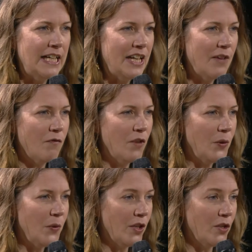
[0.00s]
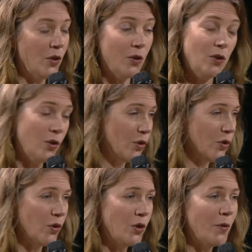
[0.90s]
They feel that you
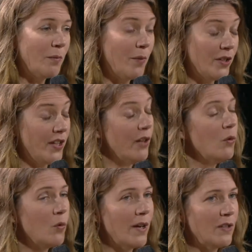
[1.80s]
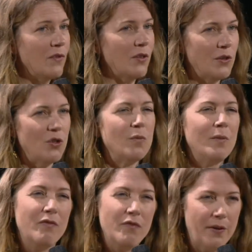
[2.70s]
should do it, but they always feel that you should
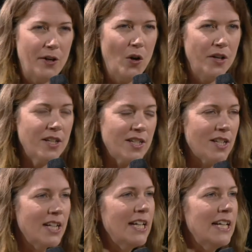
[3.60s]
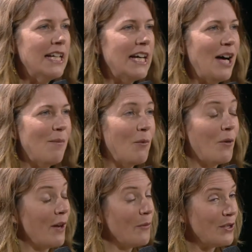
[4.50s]
be very honest. But
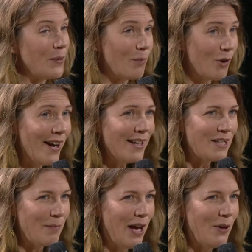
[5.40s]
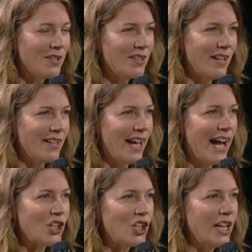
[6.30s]
what I was surprised about is that they
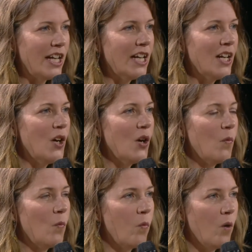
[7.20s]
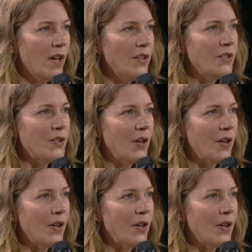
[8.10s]
actually want